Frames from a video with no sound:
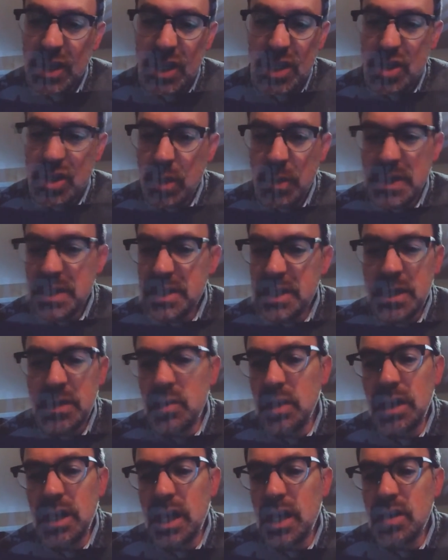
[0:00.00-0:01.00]
the Germans didn't
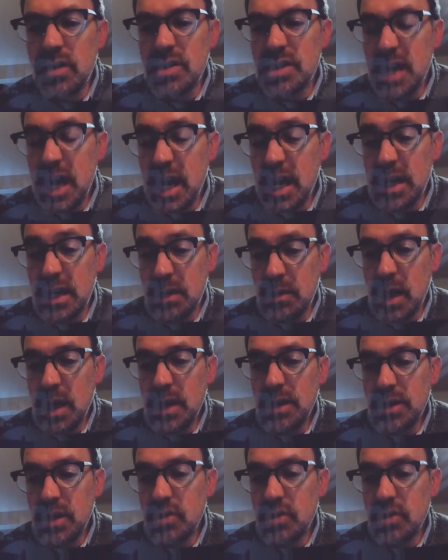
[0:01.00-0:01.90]
really understand it, right?